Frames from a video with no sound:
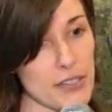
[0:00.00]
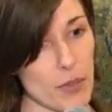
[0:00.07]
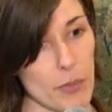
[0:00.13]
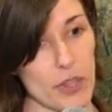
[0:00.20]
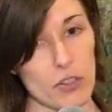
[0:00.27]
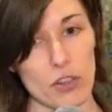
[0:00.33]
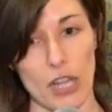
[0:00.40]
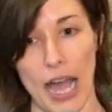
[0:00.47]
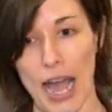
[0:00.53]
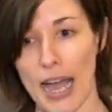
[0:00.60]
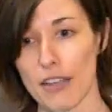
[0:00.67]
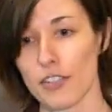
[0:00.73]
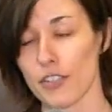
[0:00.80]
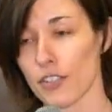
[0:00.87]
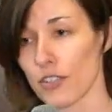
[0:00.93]
some of the
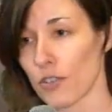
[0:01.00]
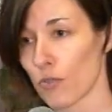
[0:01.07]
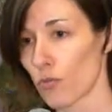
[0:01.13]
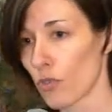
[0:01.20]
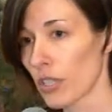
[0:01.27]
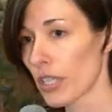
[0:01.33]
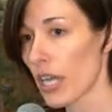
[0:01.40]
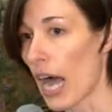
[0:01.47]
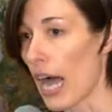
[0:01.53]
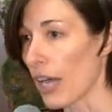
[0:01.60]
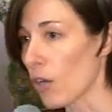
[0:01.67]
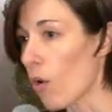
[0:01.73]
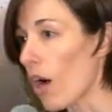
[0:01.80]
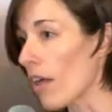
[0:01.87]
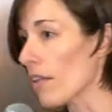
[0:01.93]
last really high
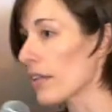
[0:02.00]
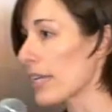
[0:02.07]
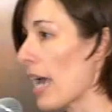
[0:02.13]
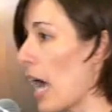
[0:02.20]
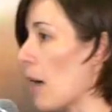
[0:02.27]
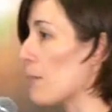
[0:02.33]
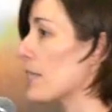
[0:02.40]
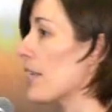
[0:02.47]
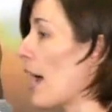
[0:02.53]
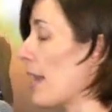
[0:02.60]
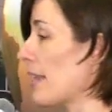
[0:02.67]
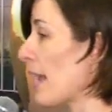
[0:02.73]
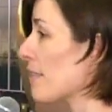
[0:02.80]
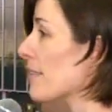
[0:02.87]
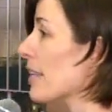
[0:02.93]
quality habitat,
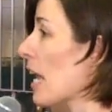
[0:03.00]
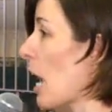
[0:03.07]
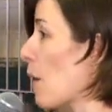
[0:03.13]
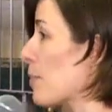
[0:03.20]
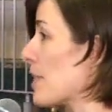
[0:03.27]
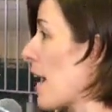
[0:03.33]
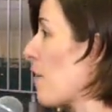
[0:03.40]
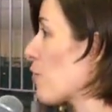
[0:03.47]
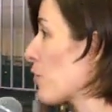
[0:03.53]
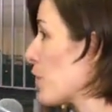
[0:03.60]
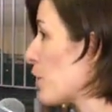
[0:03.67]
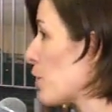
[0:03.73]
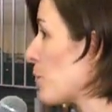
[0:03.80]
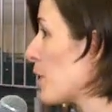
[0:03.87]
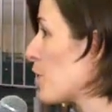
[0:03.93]
nesting habitat for
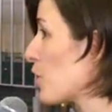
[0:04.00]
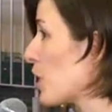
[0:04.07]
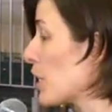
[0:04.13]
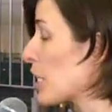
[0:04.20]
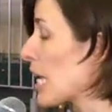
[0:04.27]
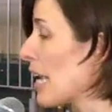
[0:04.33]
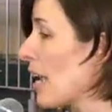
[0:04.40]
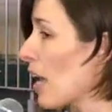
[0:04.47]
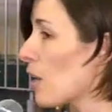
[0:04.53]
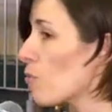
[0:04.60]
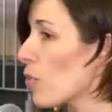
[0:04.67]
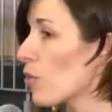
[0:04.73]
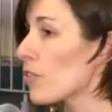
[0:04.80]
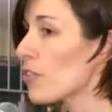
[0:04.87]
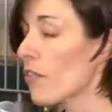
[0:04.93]
these species. And
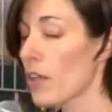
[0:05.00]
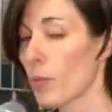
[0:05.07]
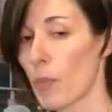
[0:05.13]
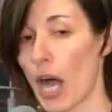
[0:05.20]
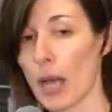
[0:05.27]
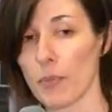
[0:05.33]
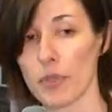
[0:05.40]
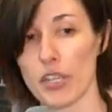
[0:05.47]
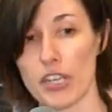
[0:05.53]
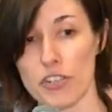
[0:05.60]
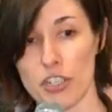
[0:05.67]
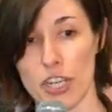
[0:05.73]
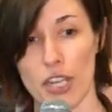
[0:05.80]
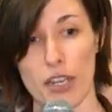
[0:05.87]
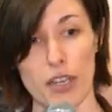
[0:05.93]
most of their
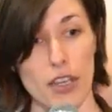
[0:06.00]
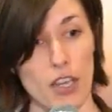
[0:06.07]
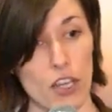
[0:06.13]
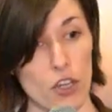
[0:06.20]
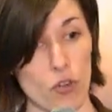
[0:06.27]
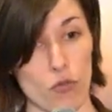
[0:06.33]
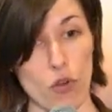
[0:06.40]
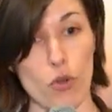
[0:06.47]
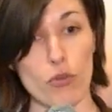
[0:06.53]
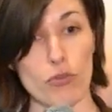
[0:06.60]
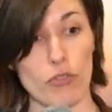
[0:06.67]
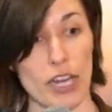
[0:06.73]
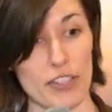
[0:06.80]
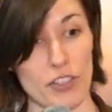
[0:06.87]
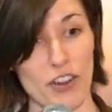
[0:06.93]
population growth
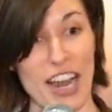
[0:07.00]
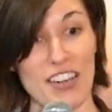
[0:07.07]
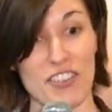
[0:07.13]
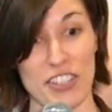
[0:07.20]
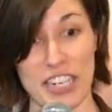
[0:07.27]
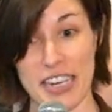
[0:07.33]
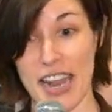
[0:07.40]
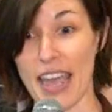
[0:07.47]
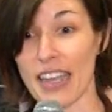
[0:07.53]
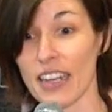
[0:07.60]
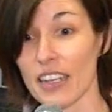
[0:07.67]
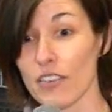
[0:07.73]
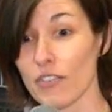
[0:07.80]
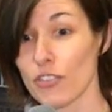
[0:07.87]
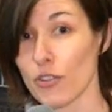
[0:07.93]
rates are actually
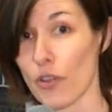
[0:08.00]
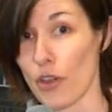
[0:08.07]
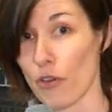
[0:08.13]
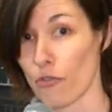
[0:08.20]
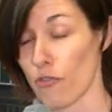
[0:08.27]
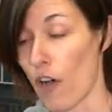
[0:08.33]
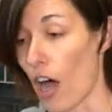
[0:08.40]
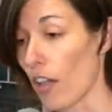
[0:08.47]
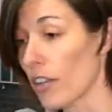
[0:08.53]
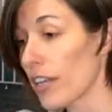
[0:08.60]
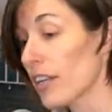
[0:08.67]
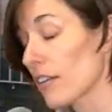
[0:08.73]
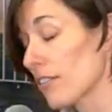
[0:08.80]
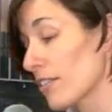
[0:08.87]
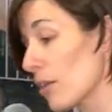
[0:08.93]
negative, so they're
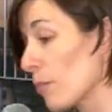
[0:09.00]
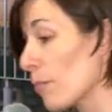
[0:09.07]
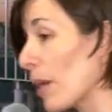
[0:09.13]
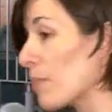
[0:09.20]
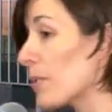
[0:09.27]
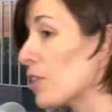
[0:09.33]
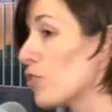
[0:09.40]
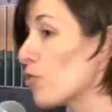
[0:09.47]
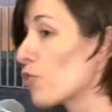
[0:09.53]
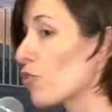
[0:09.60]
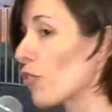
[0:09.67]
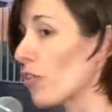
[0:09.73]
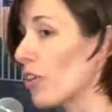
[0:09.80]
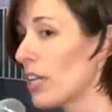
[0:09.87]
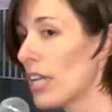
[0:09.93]
falling. Some might be
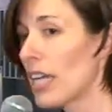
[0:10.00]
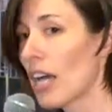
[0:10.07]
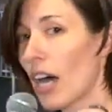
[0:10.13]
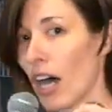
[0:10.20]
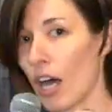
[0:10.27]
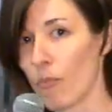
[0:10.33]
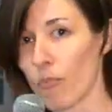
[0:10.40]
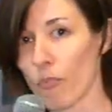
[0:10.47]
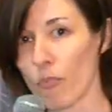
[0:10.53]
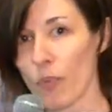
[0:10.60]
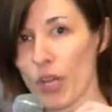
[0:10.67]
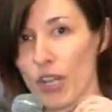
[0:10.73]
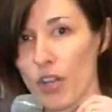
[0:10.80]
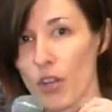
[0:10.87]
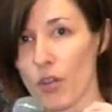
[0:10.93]
neutral, um, but